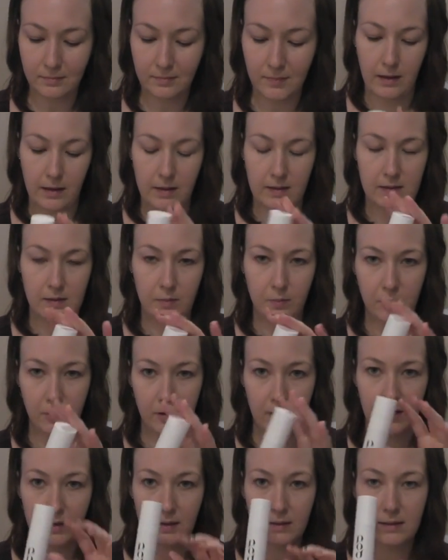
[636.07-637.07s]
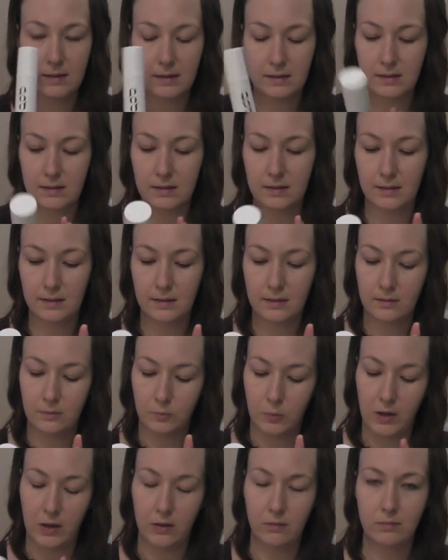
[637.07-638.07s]
Here is the product,
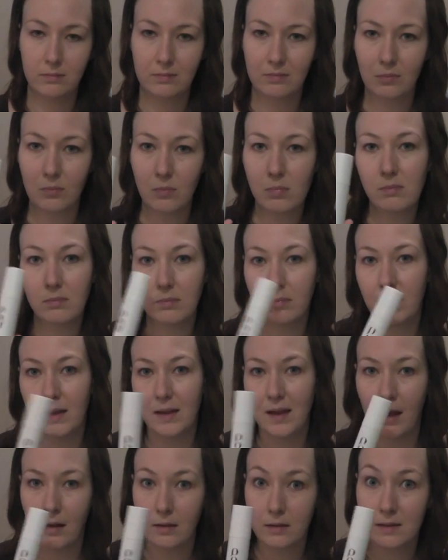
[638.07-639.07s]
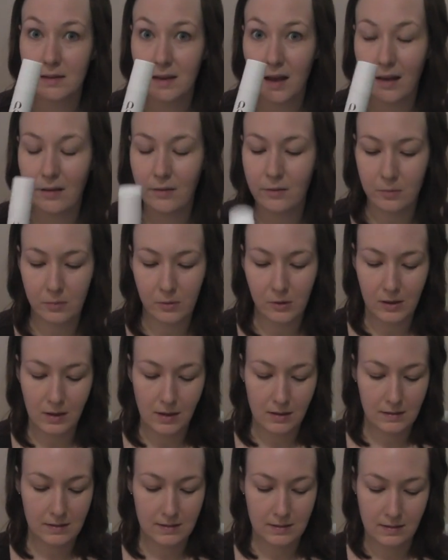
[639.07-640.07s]
well, the outside of the
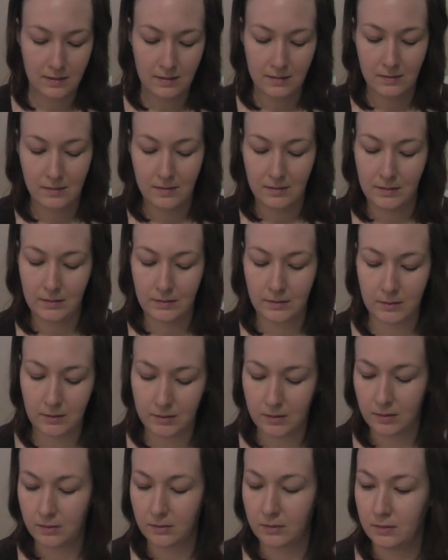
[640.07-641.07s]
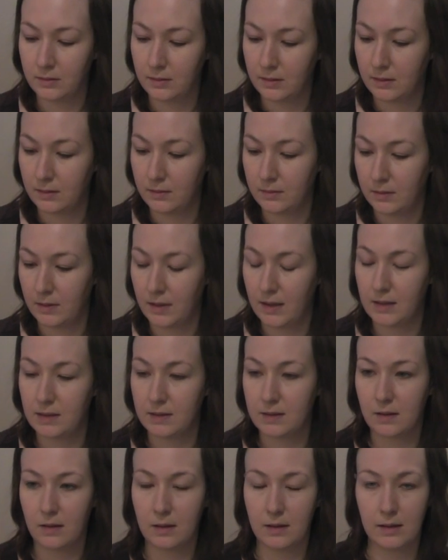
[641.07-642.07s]
product, and
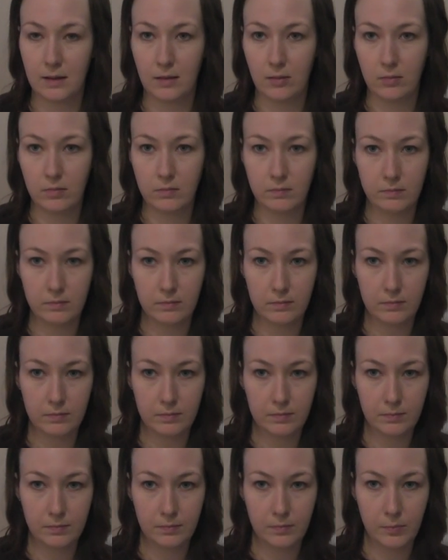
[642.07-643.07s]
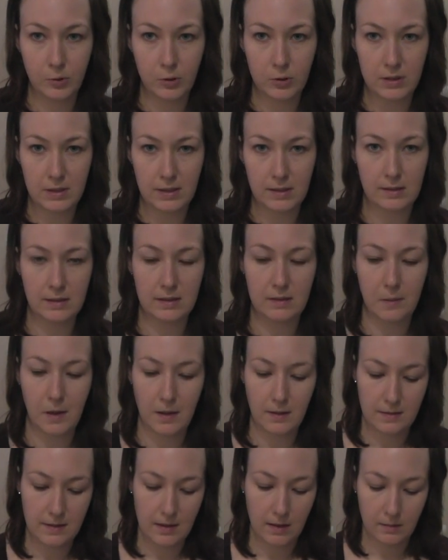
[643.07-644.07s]
it's got a little pushy
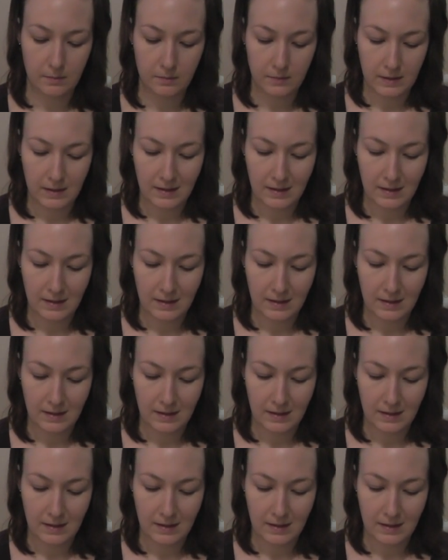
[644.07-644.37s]
dispenser.